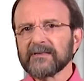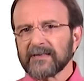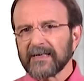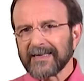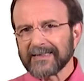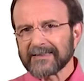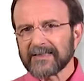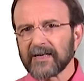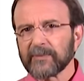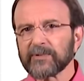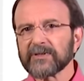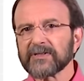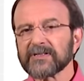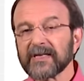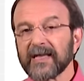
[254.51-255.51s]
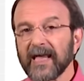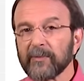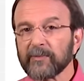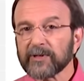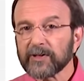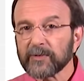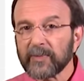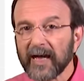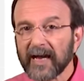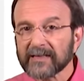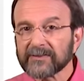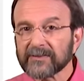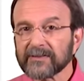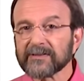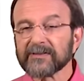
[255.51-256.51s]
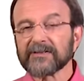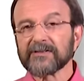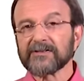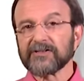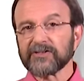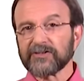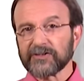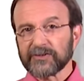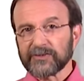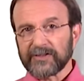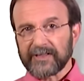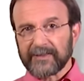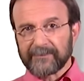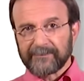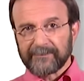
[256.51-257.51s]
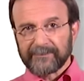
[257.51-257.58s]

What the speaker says: An example is Campylobacter jejuni.